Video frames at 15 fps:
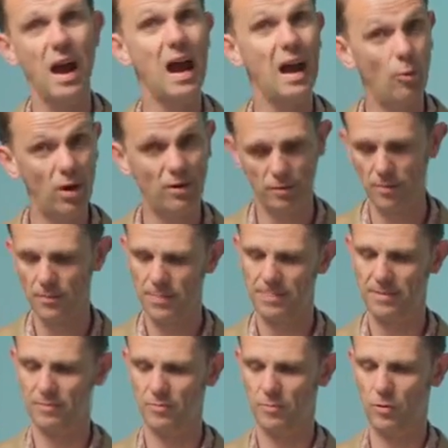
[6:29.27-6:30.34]
However,
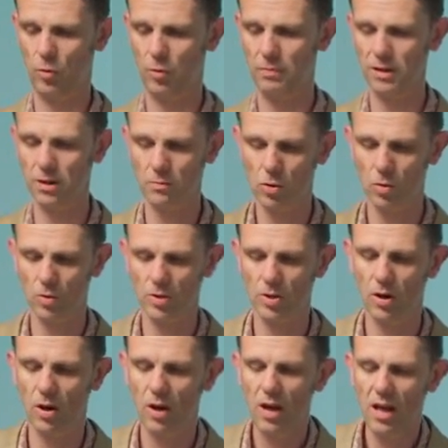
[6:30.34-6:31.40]
Lord Bingham draws
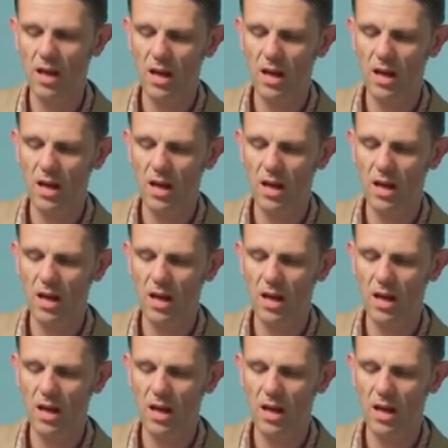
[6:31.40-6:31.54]
our